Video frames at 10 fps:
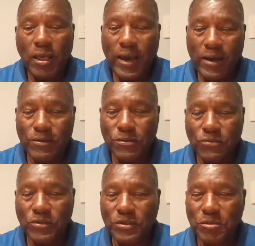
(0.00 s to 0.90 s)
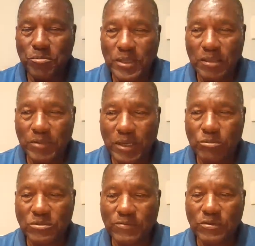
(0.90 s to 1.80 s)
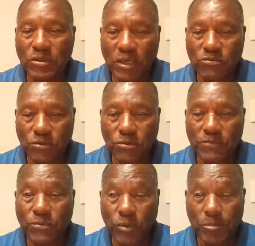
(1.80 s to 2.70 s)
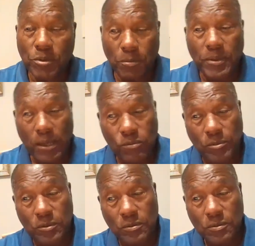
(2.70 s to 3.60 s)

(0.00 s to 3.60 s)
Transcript: I don't know that any black man was ever executed for raping a black woman,